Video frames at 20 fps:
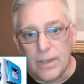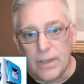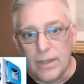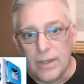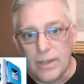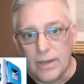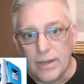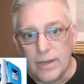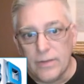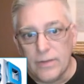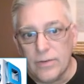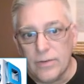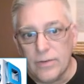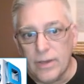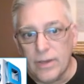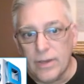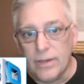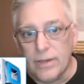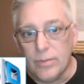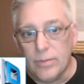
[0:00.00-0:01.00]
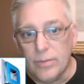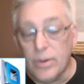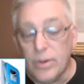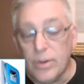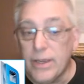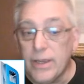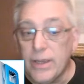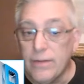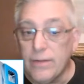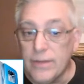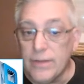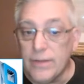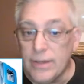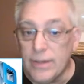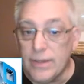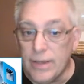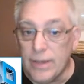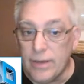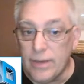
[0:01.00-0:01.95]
I decided to break everything down